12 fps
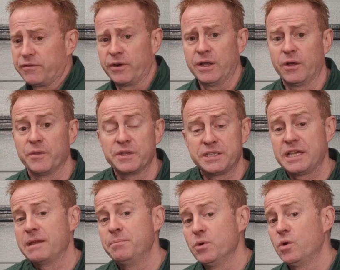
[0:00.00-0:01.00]
Fresnel, the
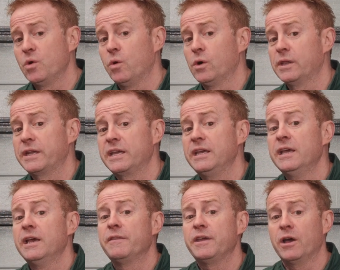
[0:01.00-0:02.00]
same build quality.
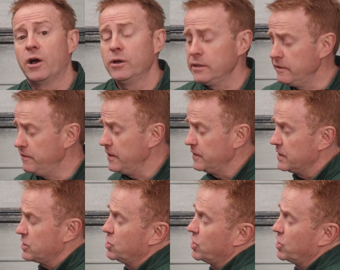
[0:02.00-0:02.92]
The only thing that's